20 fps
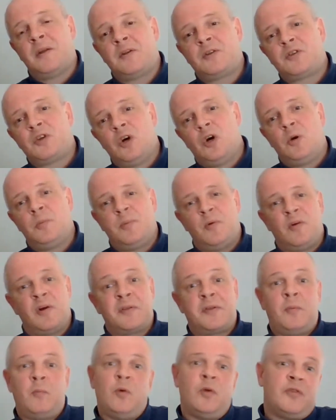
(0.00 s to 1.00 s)
down a job, or
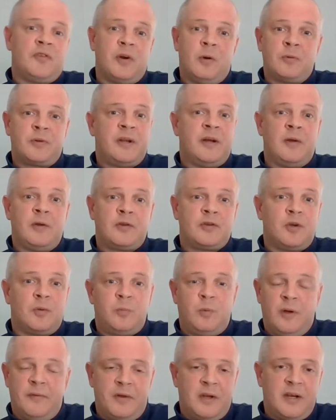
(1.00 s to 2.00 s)
I didn't want to hold down a job,
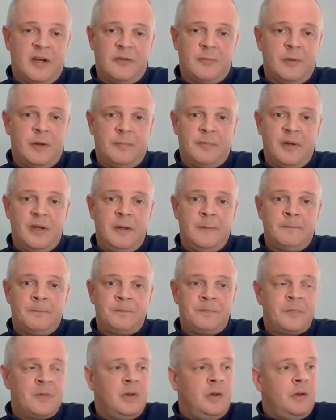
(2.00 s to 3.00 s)
whatever the case may be.
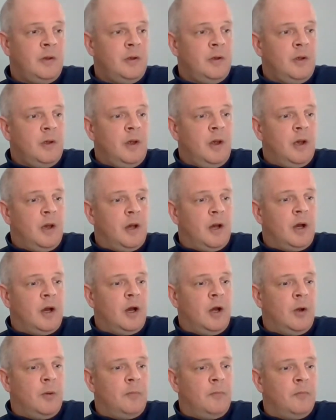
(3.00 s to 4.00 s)

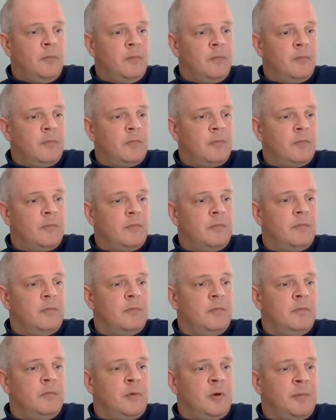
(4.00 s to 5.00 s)

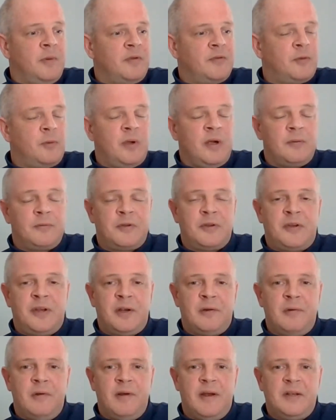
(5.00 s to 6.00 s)
My mental health
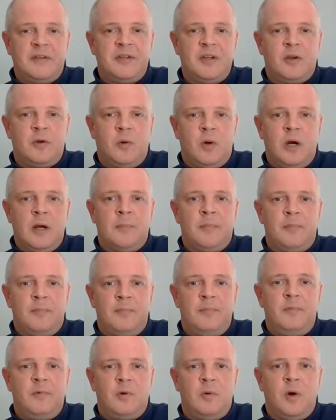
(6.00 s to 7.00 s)
deteriorated quite
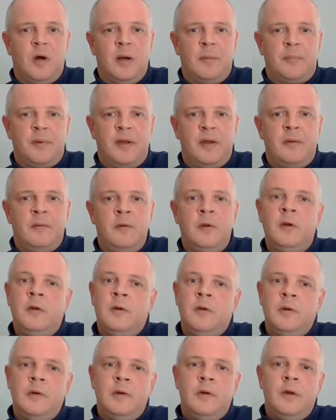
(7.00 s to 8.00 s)
a bit.
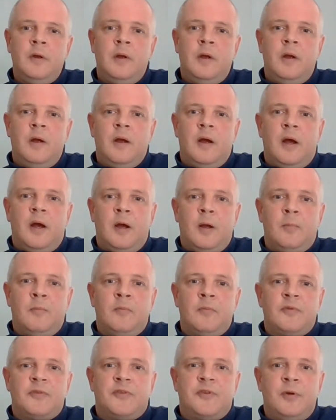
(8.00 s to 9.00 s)

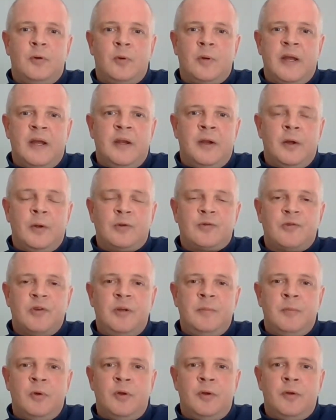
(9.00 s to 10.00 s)
Still getting no
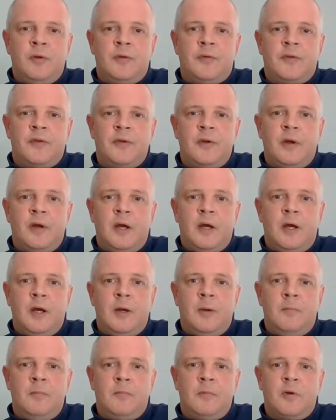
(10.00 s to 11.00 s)
treatment.
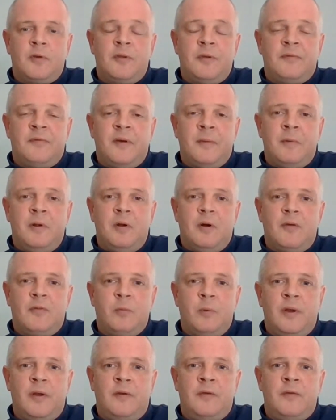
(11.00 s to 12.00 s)
Like I said, family
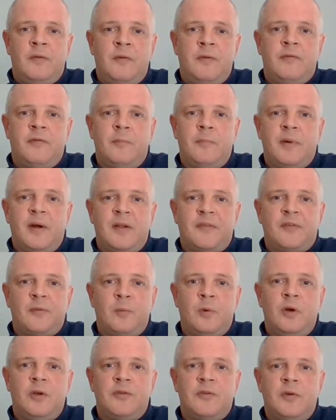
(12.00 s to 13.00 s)
life went from bad
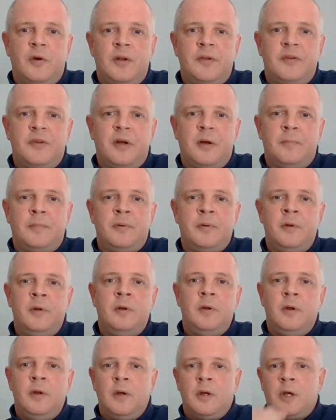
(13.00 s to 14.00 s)
to worse, and I ended up
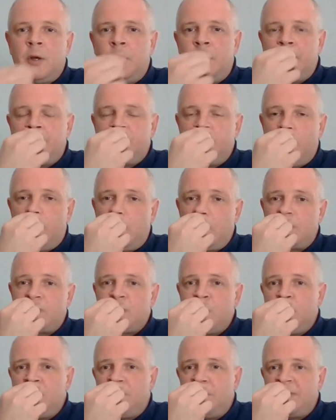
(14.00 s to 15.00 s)
going into a
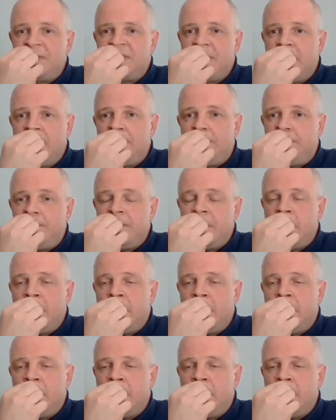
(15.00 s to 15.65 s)
hostel with my son,